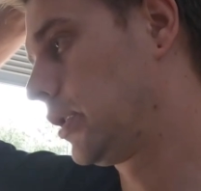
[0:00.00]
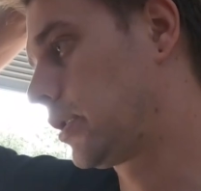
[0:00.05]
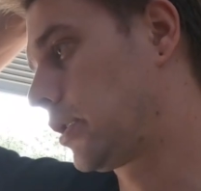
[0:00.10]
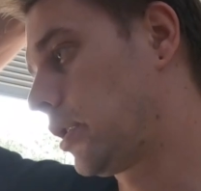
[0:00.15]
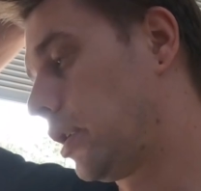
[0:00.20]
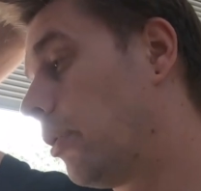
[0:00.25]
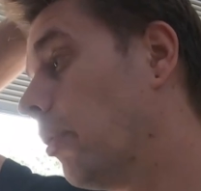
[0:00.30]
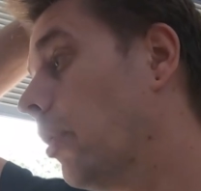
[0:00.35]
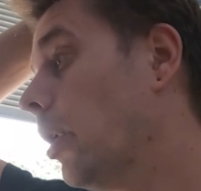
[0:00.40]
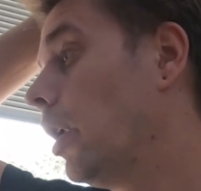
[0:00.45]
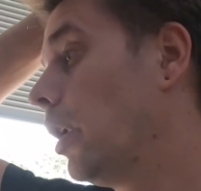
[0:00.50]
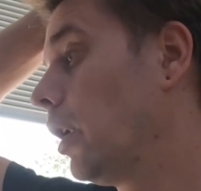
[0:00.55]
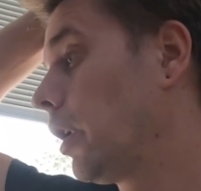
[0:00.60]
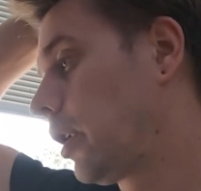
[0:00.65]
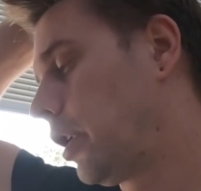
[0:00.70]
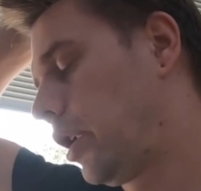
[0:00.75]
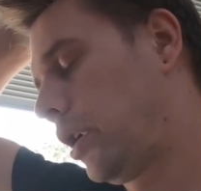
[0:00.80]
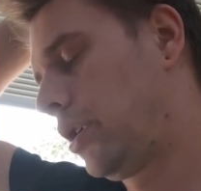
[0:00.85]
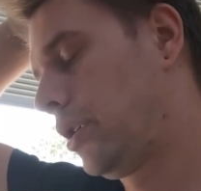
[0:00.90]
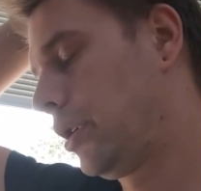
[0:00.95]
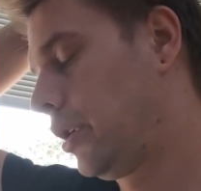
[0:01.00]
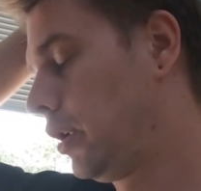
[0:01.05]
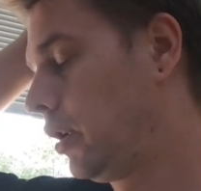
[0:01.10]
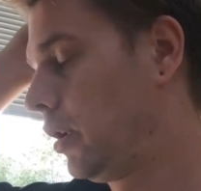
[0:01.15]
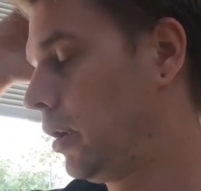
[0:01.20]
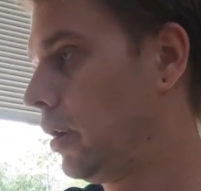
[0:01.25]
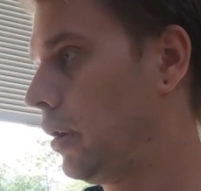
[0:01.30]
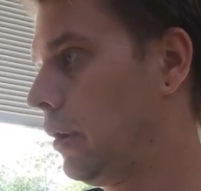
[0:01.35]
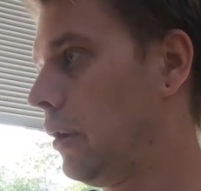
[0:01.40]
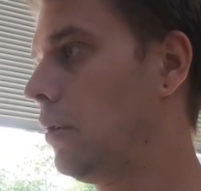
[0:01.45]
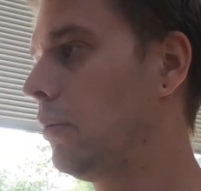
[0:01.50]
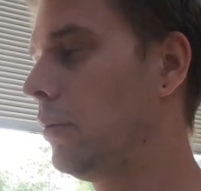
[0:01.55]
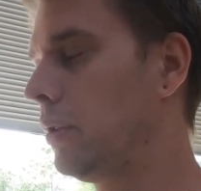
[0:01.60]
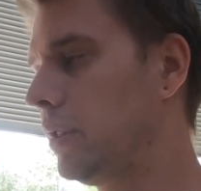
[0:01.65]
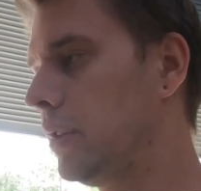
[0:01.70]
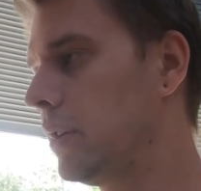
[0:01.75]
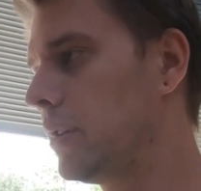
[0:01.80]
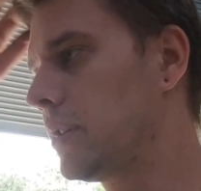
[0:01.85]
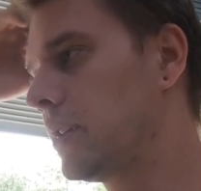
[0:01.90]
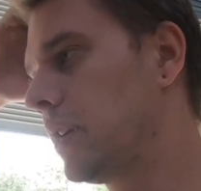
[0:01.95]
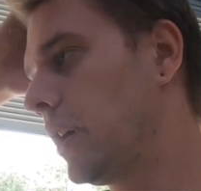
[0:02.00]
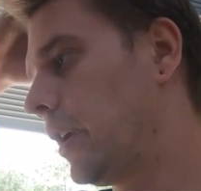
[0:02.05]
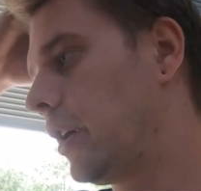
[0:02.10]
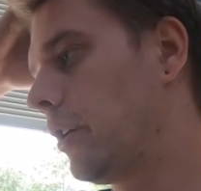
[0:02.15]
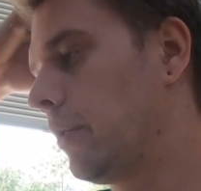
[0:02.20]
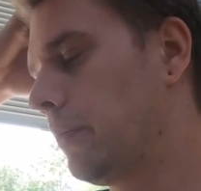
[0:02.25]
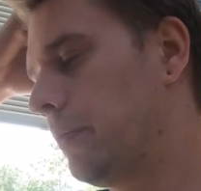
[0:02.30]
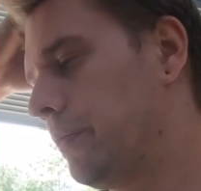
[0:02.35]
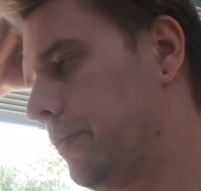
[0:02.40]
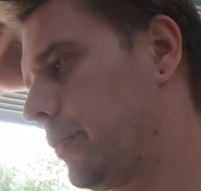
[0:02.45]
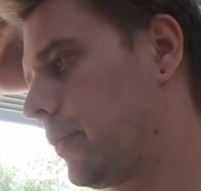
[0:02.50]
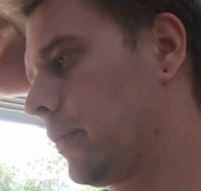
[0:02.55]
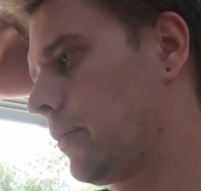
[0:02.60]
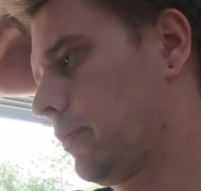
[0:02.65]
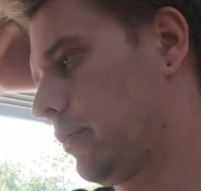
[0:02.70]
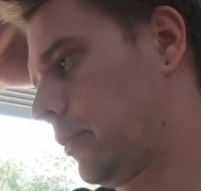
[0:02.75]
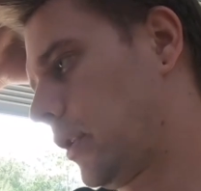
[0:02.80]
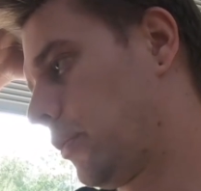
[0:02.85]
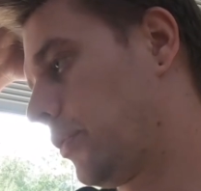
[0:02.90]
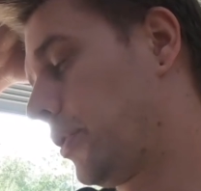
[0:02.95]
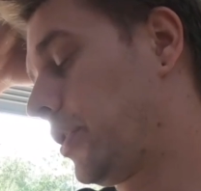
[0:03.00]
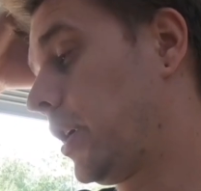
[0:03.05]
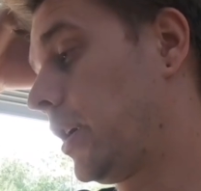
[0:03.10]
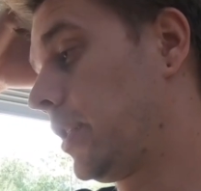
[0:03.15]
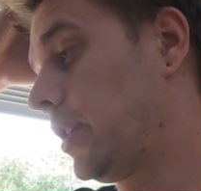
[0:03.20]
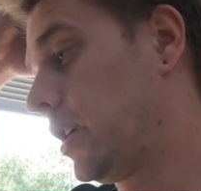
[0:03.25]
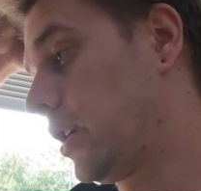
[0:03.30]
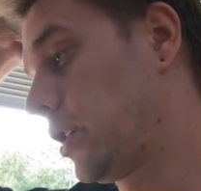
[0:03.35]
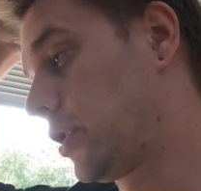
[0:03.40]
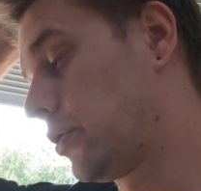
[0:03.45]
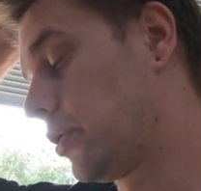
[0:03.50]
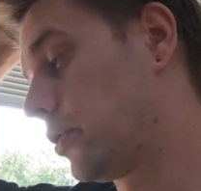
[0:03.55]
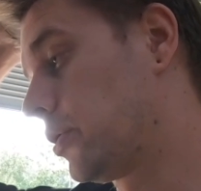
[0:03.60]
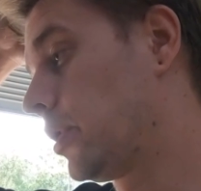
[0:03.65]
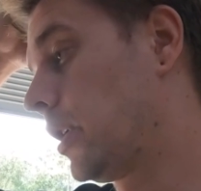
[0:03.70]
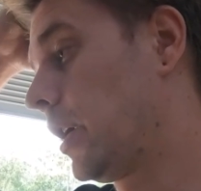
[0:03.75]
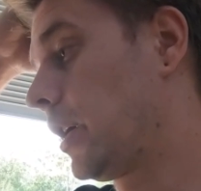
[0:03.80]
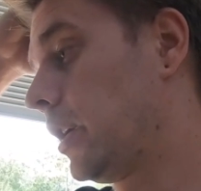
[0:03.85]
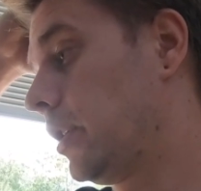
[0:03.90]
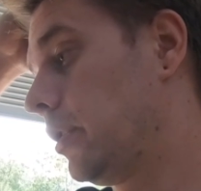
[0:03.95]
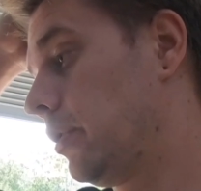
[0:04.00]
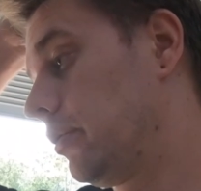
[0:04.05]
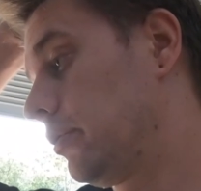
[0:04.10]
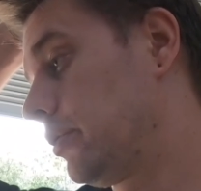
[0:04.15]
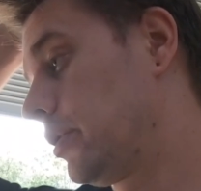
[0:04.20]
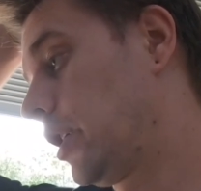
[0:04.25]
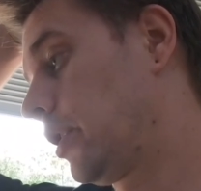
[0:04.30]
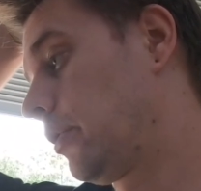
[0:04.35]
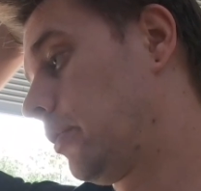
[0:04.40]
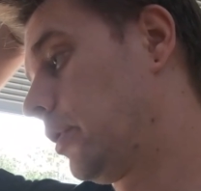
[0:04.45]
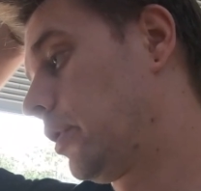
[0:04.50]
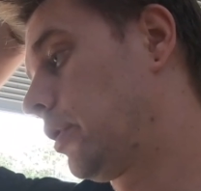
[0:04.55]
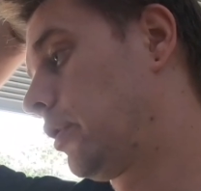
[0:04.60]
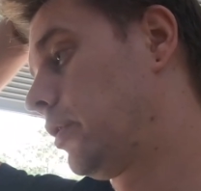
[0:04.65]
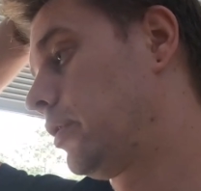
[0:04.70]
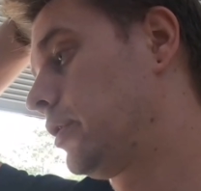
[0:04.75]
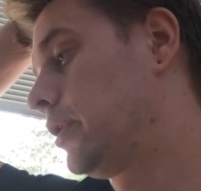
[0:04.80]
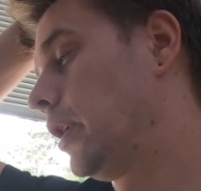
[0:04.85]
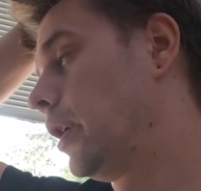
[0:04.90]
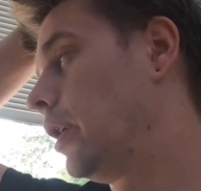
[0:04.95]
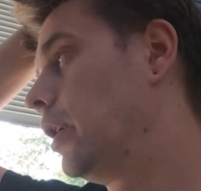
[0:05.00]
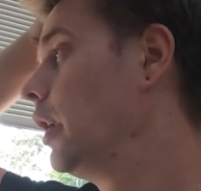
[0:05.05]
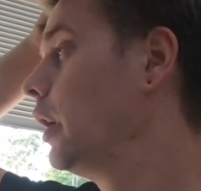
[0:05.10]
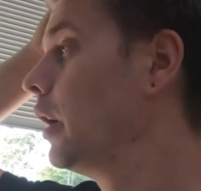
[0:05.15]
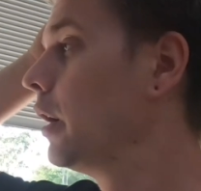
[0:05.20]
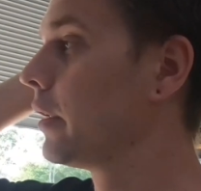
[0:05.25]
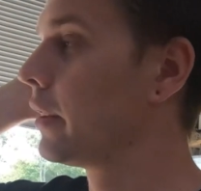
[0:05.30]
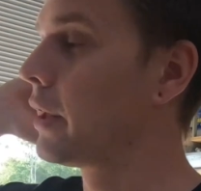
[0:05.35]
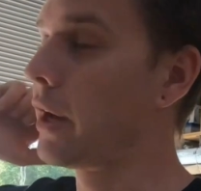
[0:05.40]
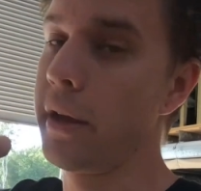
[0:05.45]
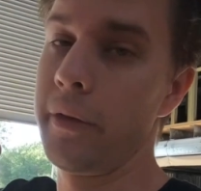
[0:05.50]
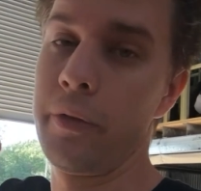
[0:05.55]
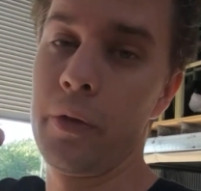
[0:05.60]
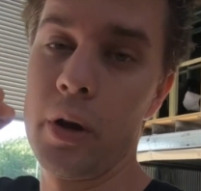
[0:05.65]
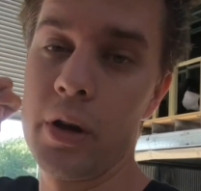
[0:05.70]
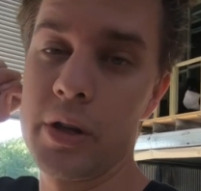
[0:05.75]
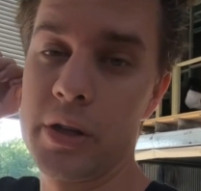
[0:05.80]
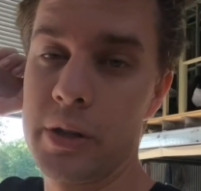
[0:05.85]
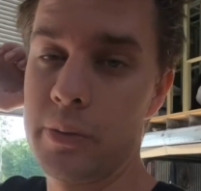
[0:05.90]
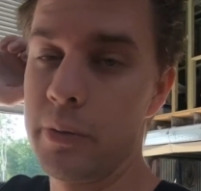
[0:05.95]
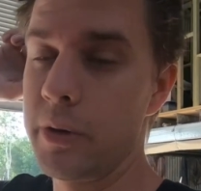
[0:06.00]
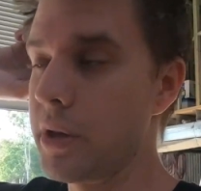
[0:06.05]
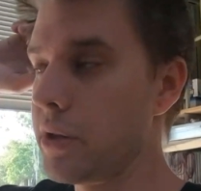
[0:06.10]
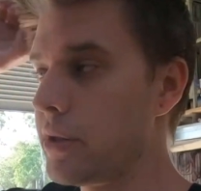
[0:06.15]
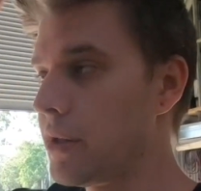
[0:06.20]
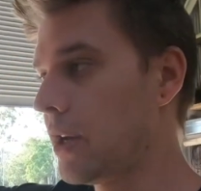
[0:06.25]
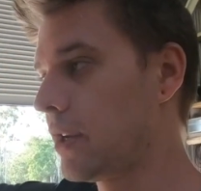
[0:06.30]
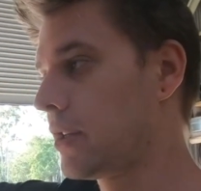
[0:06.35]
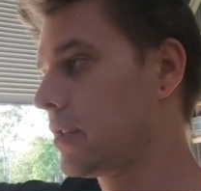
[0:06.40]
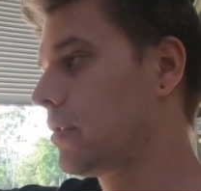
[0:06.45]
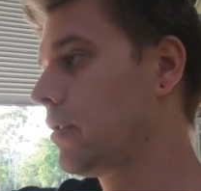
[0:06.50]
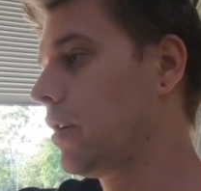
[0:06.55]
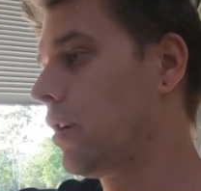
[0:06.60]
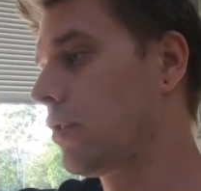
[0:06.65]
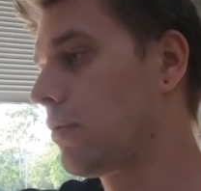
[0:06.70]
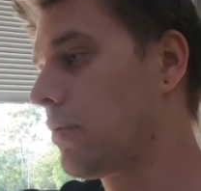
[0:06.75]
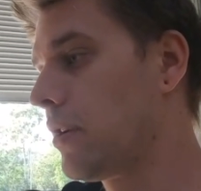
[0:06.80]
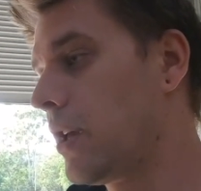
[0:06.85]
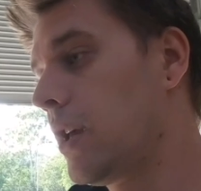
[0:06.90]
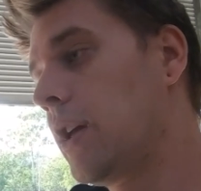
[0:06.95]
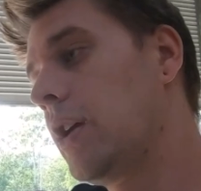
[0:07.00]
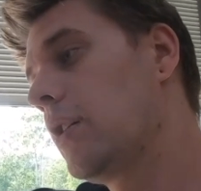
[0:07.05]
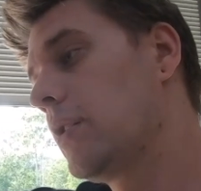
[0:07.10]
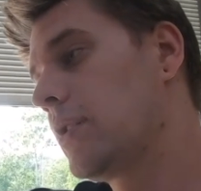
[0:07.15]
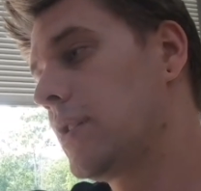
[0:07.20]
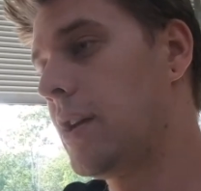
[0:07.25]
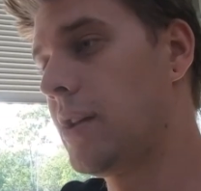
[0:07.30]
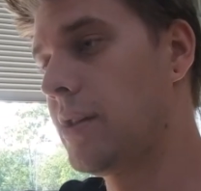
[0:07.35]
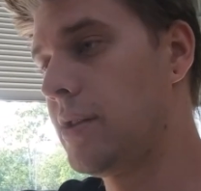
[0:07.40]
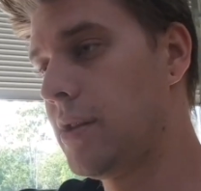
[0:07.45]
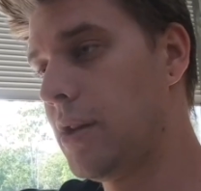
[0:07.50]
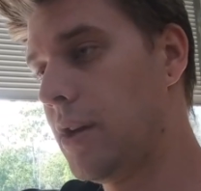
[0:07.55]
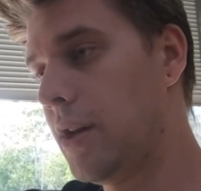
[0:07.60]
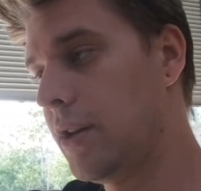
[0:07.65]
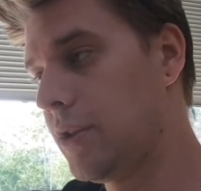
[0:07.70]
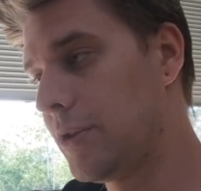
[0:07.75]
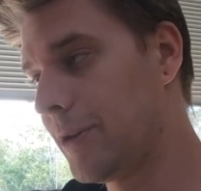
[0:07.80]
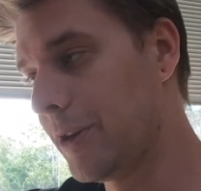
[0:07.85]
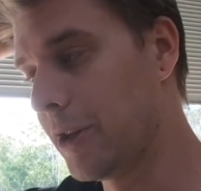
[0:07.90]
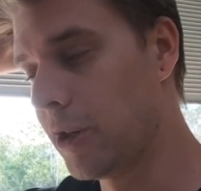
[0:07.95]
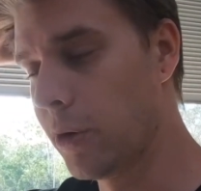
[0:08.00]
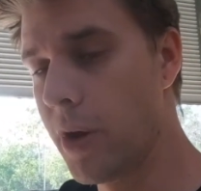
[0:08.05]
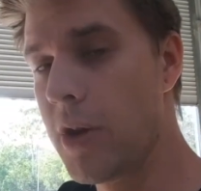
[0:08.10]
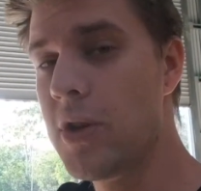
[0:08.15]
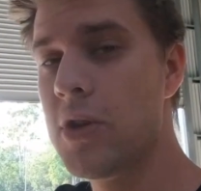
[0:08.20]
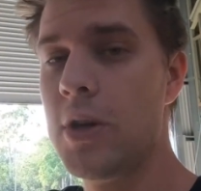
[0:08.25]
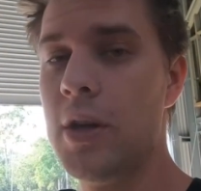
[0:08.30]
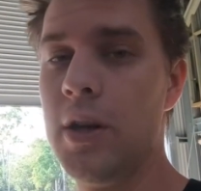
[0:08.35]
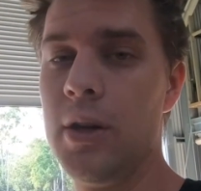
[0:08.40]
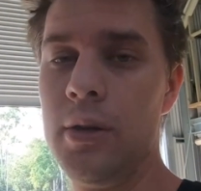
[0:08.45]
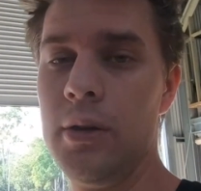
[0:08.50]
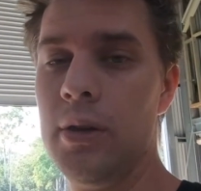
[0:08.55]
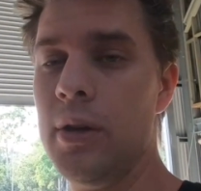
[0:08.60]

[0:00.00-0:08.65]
going to work with this setup without the extra track in it, track width. So lucky for us, we've got Zach's 33 here, it's outside, it's got no engine in it,